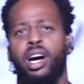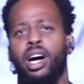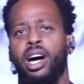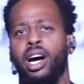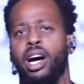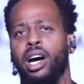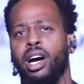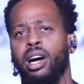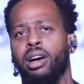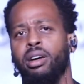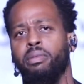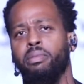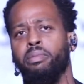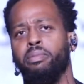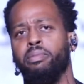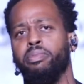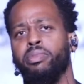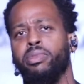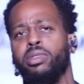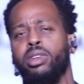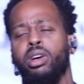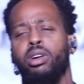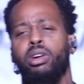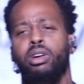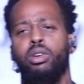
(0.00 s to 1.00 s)
Um,
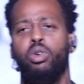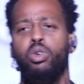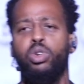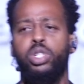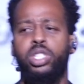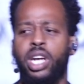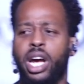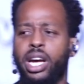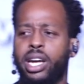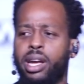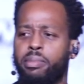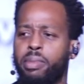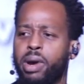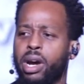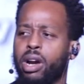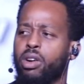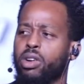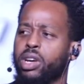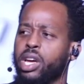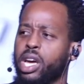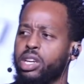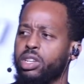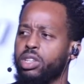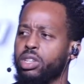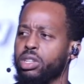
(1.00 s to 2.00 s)
who should I get married?
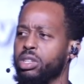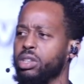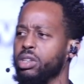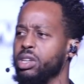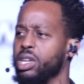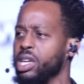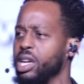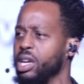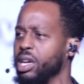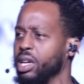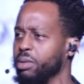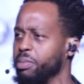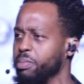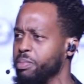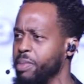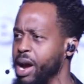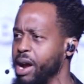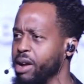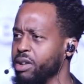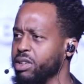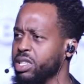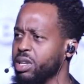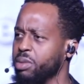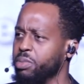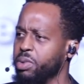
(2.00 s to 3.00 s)
Okay, you need to
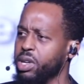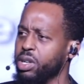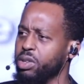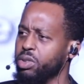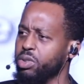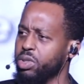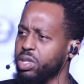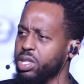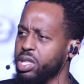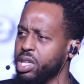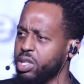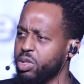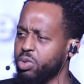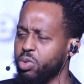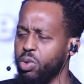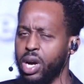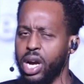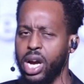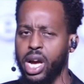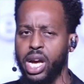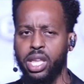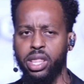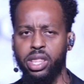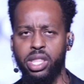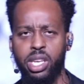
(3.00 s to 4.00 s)
marry someone who's this
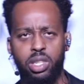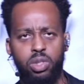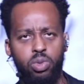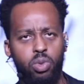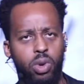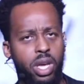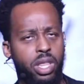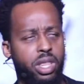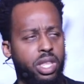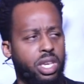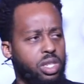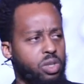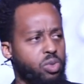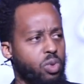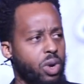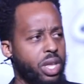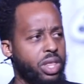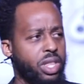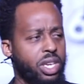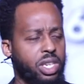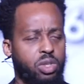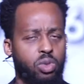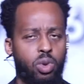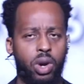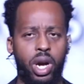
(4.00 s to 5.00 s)
way, this way, this way,
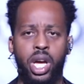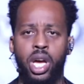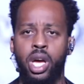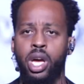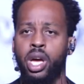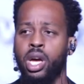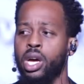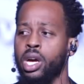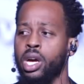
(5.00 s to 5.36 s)
this way.